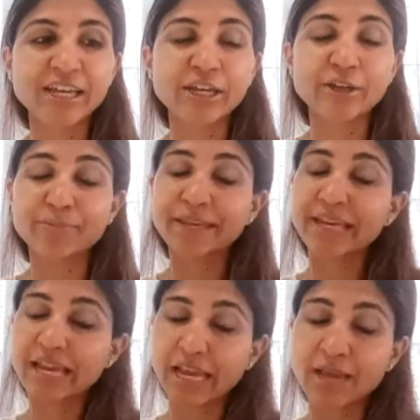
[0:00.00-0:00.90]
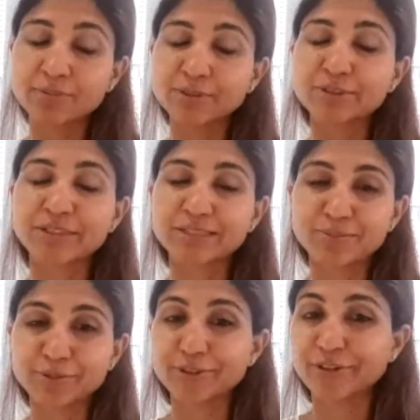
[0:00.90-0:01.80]
you know, being able to
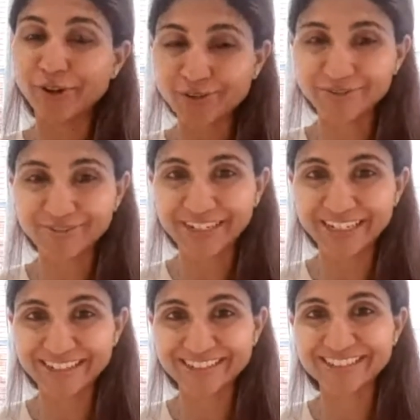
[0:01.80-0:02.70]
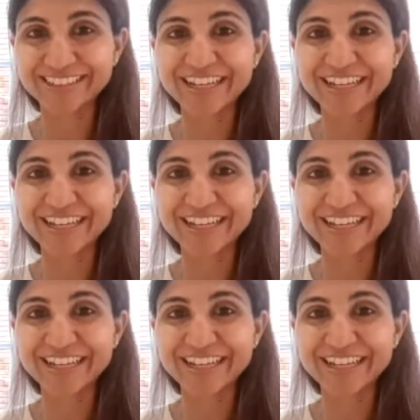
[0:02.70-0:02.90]
explore your own feelings